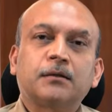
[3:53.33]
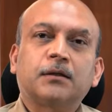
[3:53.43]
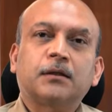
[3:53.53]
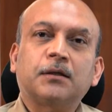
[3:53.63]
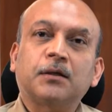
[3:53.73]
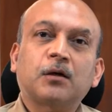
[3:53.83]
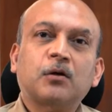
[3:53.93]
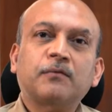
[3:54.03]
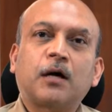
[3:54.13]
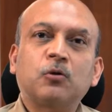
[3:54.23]
The rigor
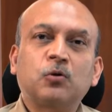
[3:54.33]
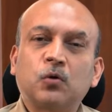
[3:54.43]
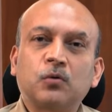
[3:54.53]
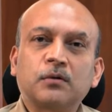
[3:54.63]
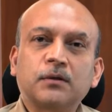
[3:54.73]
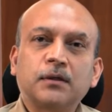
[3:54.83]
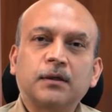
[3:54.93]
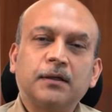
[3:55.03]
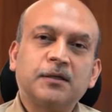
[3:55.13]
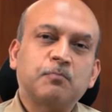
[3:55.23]
of the outdoor
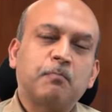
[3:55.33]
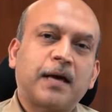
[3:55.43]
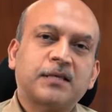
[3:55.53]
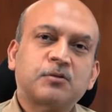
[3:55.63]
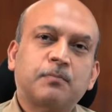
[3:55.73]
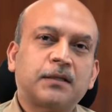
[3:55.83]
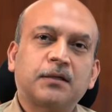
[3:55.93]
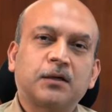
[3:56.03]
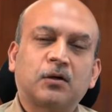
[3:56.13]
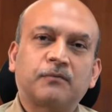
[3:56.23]
is matched by
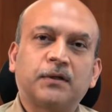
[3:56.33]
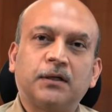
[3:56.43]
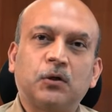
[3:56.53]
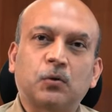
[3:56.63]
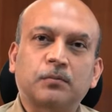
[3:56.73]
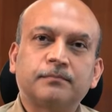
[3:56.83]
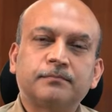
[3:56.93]
the rigor of the indoor.